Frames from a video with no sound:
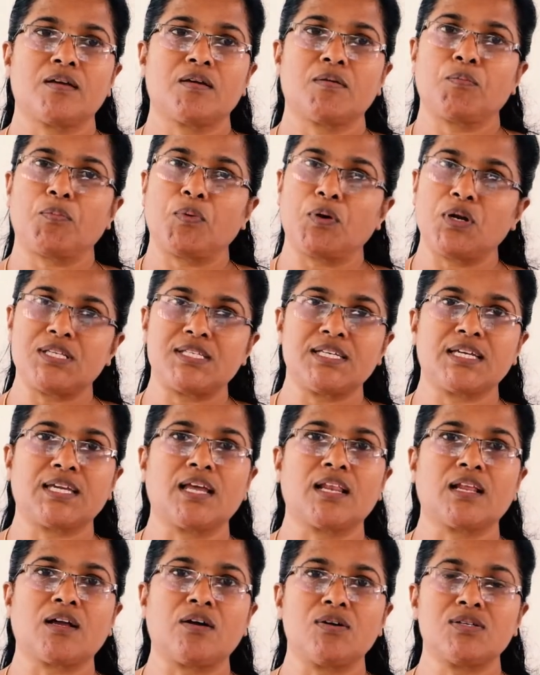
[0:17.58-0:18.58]

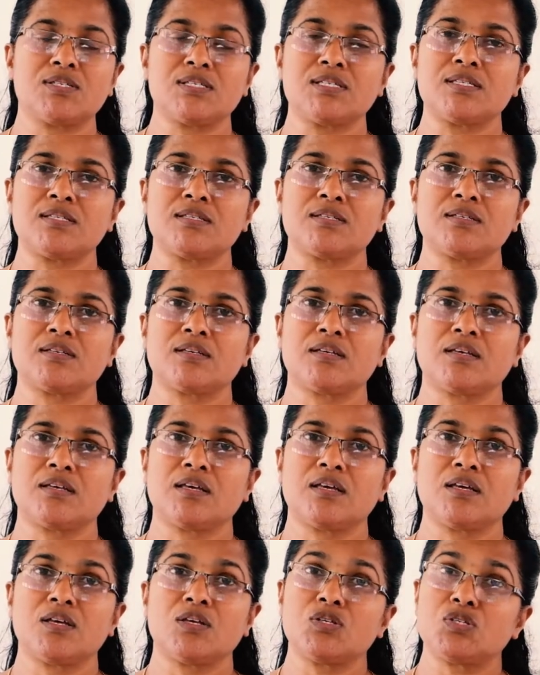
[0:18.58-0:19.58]
Political causes,
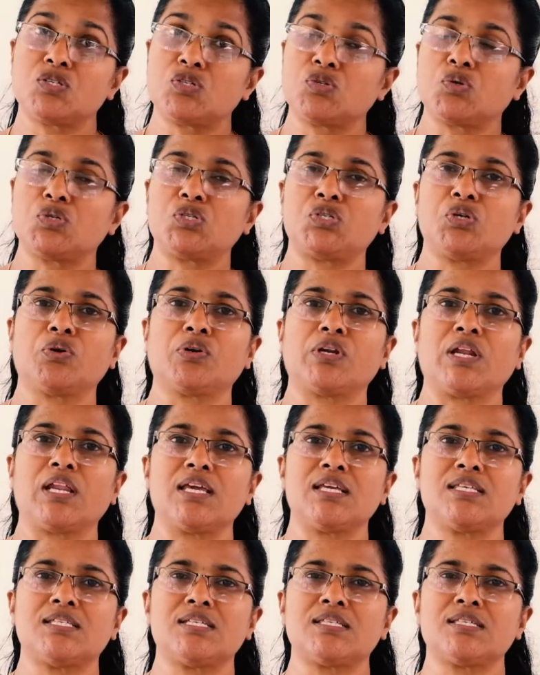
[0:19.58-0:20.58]

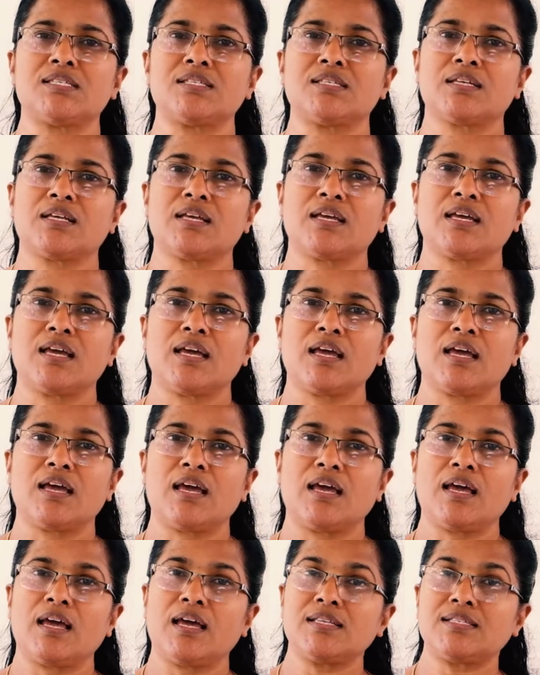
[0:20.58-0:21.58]
socio-religious
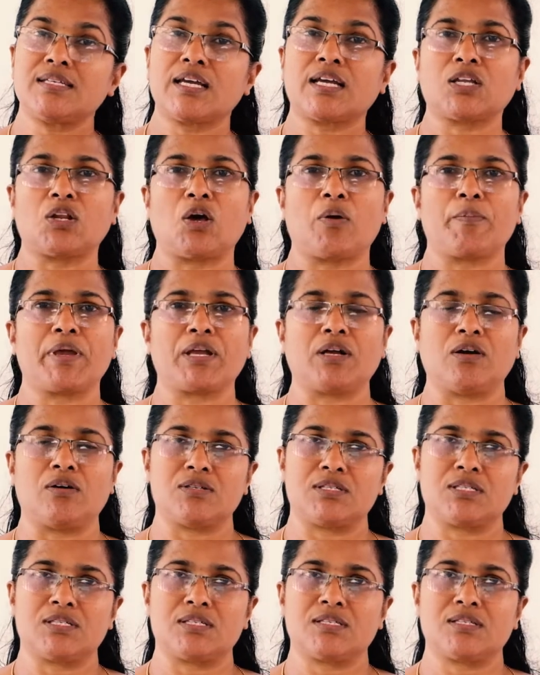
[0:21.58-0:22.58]
and economic
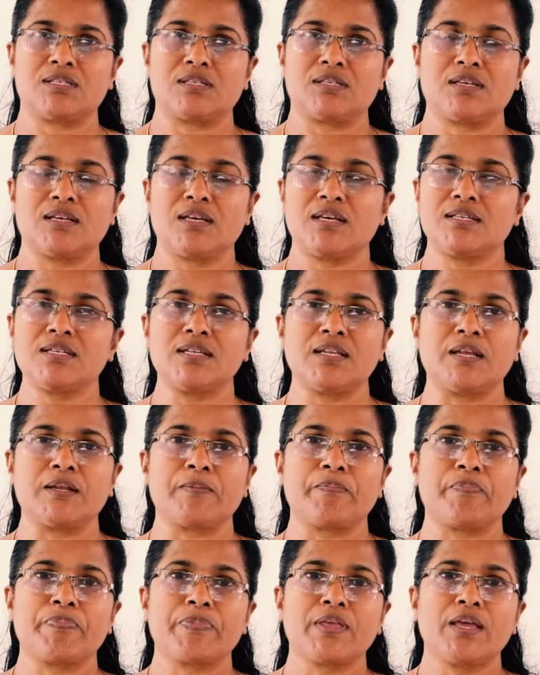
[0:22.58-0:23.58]
causes, isn't it?
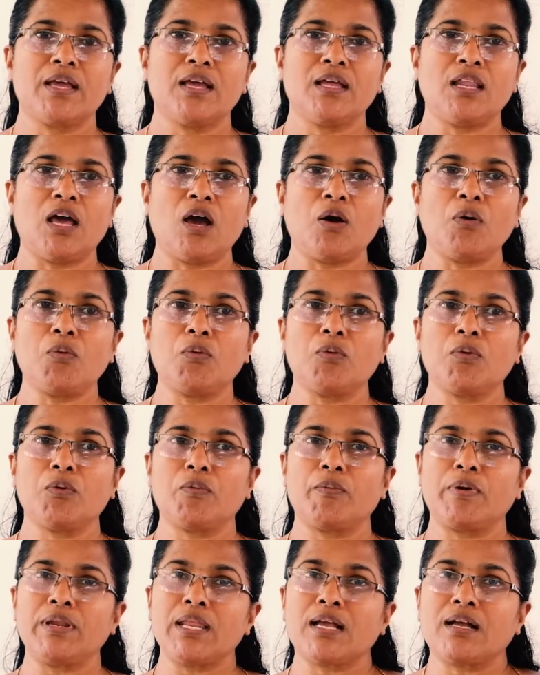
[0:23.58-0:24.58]
Now
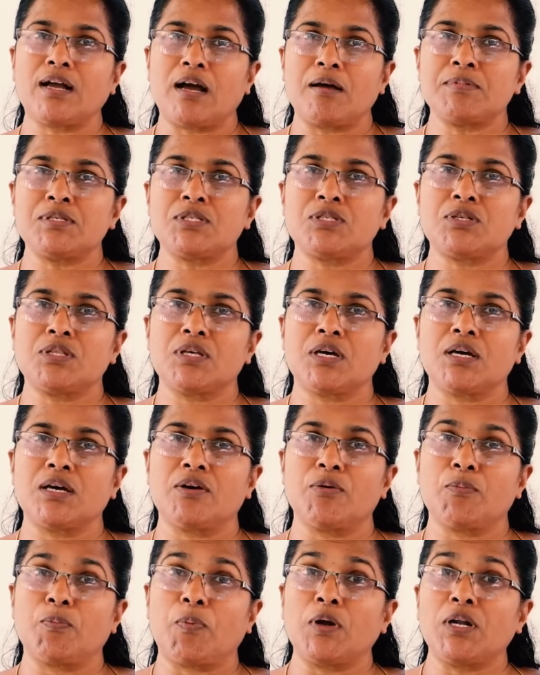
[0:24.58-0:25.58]
when it comes to the
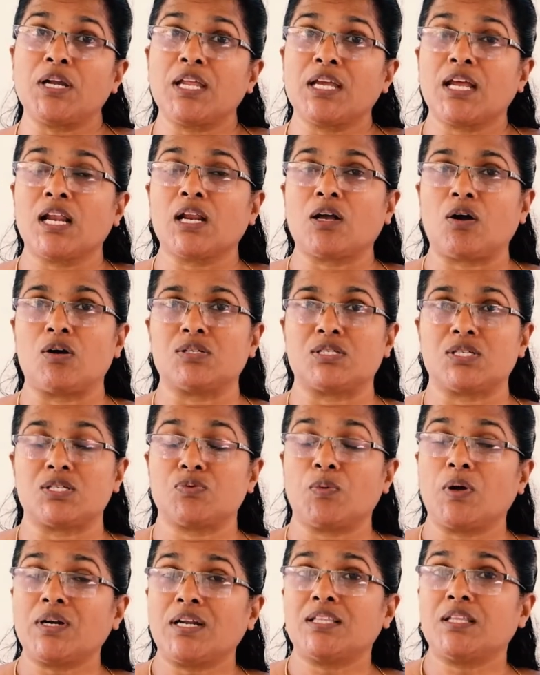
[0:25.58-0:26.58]
political causes,
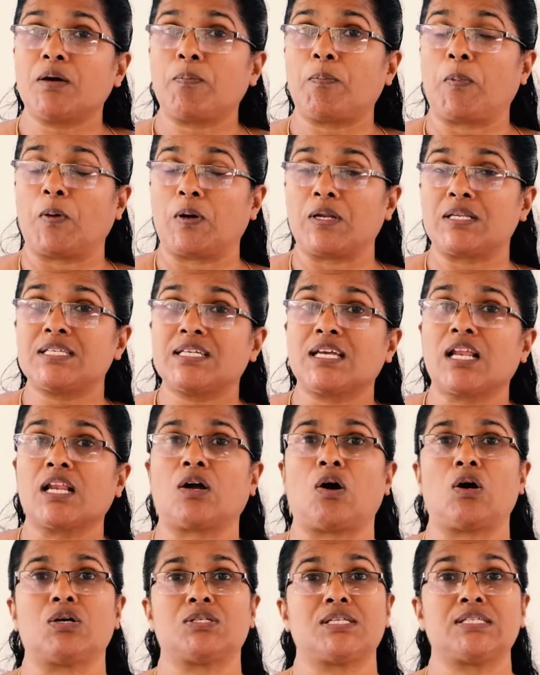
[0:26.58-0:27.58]
what are the political
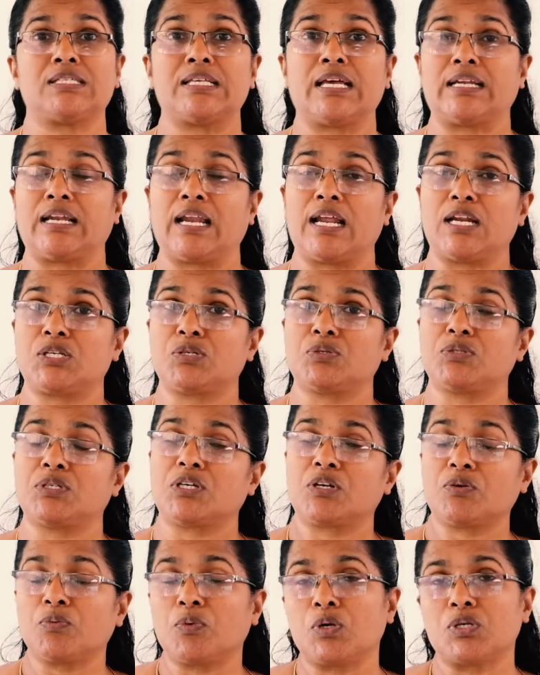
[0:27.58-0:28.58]
causes that led to the
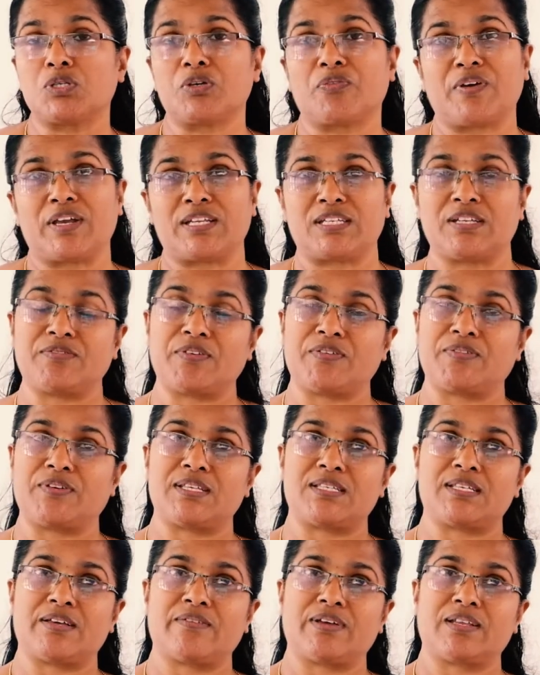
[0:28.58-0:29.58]
revolt of
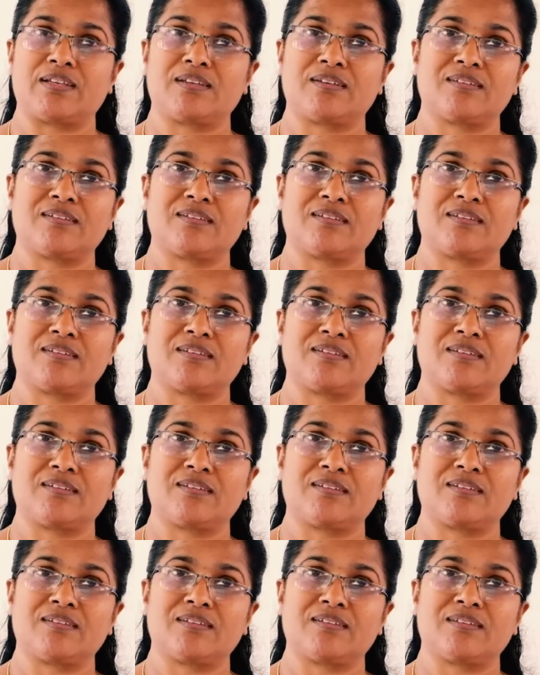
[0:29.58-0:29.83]
1857?